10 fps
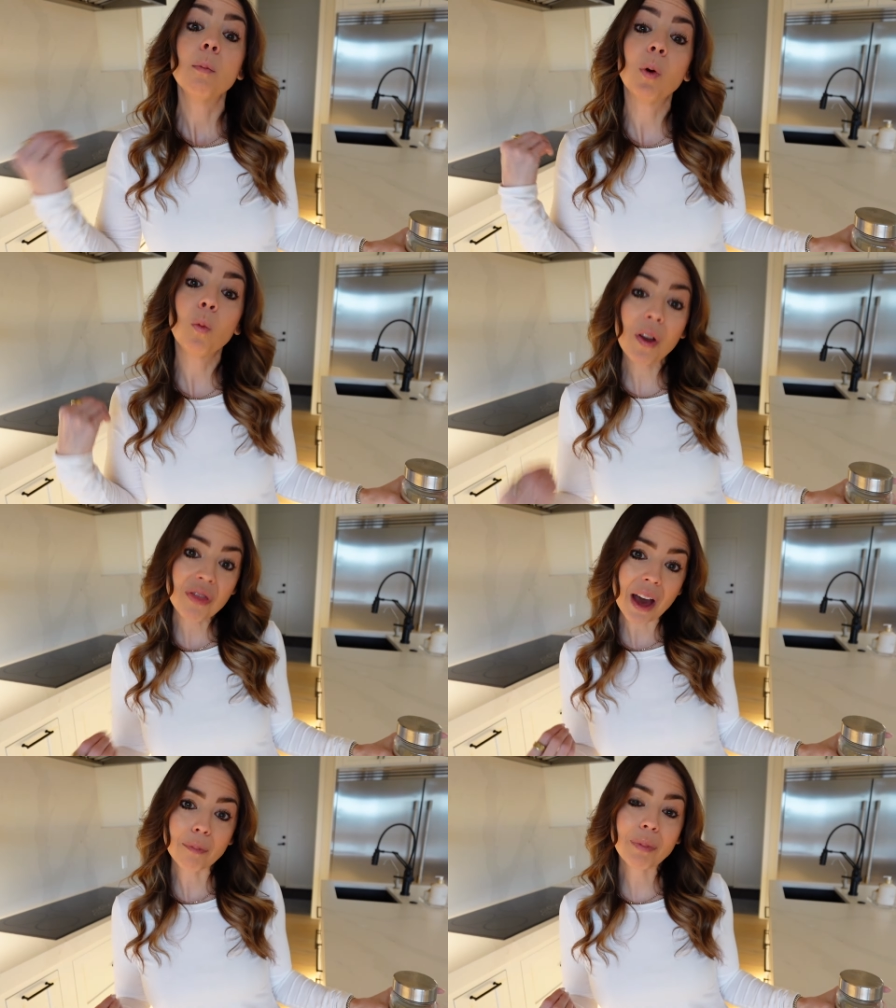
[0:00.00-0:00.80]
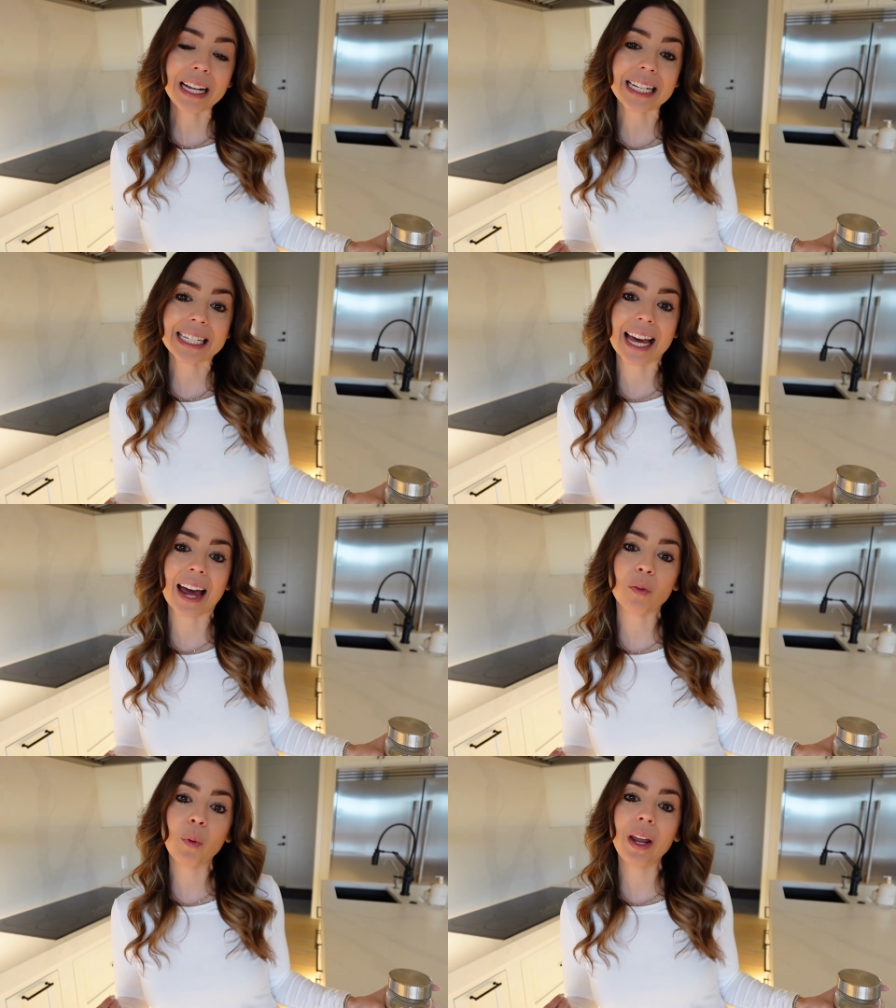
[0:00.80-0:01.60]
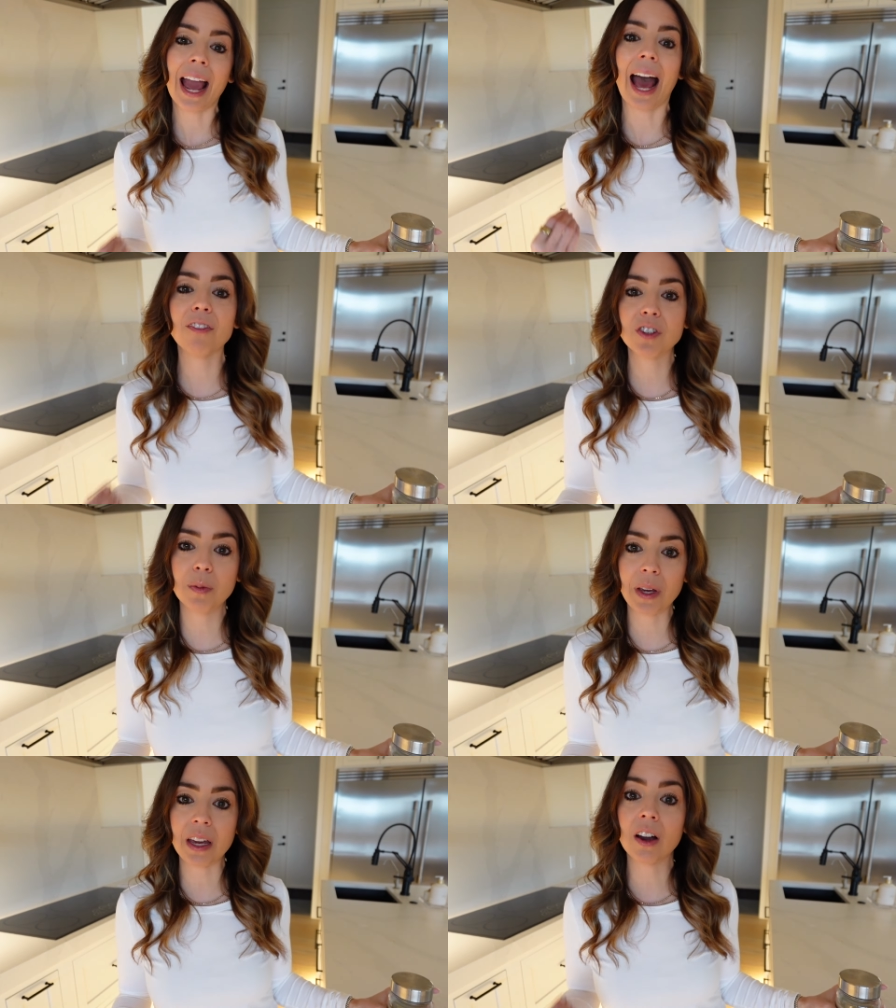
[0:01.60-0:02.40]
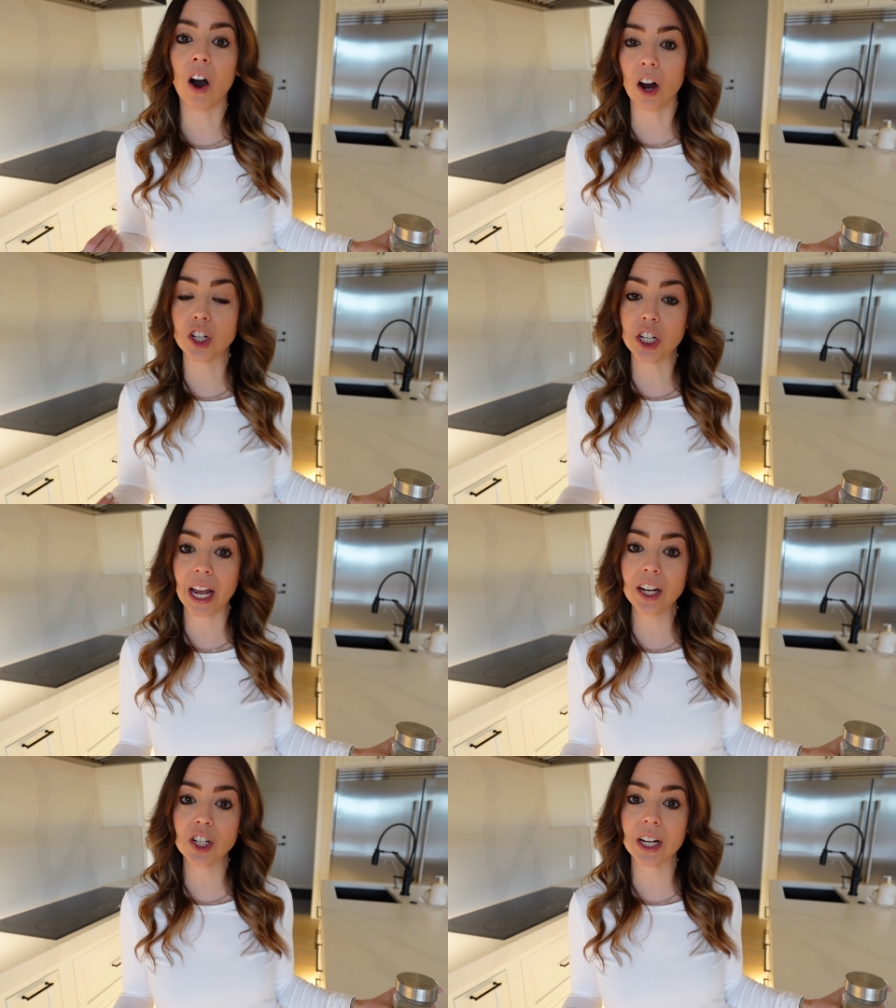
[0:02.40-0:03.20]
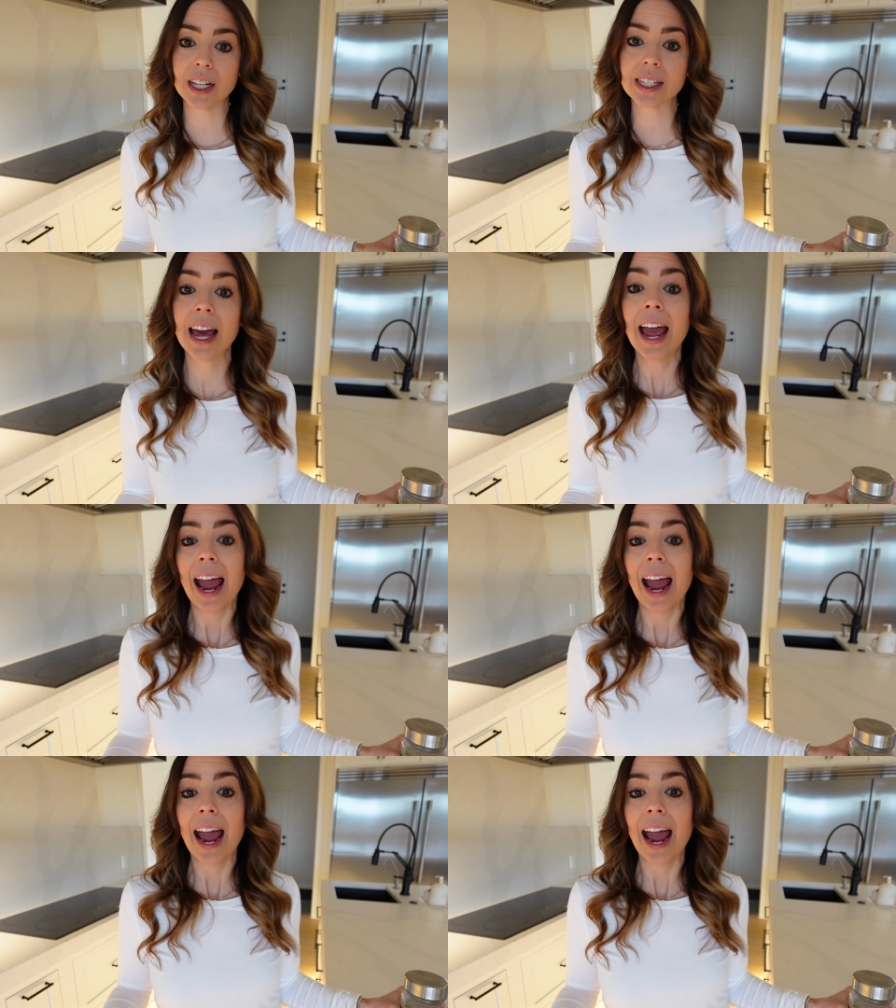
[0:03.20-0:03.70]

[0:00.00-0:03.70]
But with that being said, we have to be conscientious.